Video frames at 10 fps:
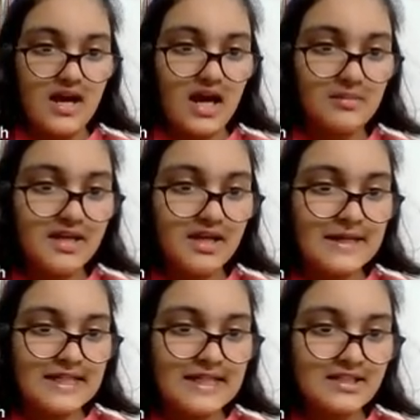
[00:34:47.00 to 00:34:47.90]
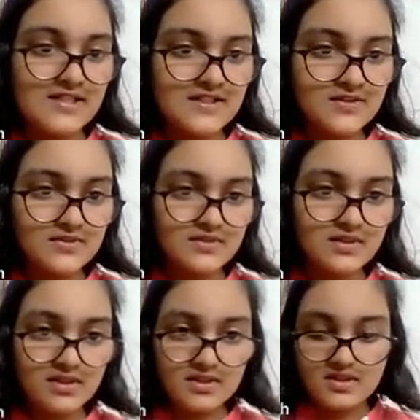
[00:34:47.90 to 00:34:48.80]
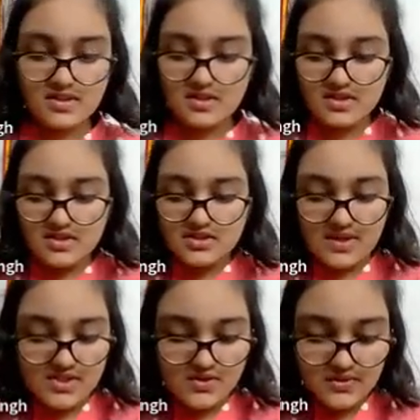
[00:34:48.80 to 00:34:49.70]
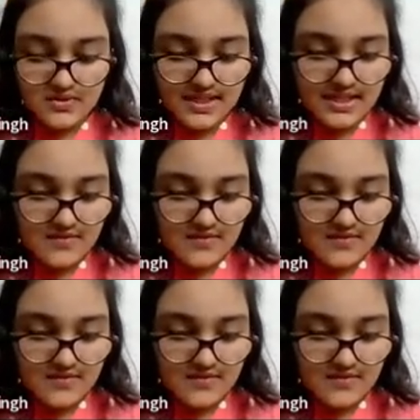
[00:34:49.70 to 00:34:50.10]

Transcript: I'll be commenting this code so as to not get